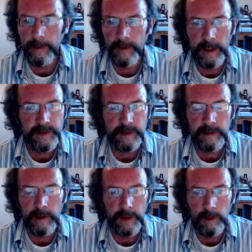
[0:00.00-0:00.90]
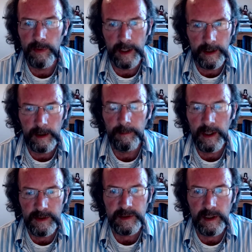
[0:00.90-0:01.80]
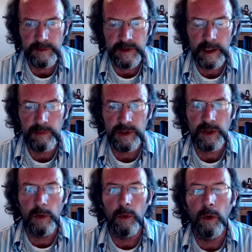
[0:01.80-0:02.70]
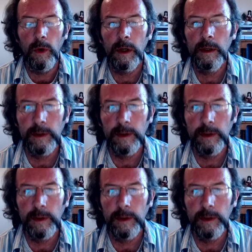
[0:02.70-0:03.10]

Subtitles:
it's a no-brainer. Buy yourself ZBrush Core.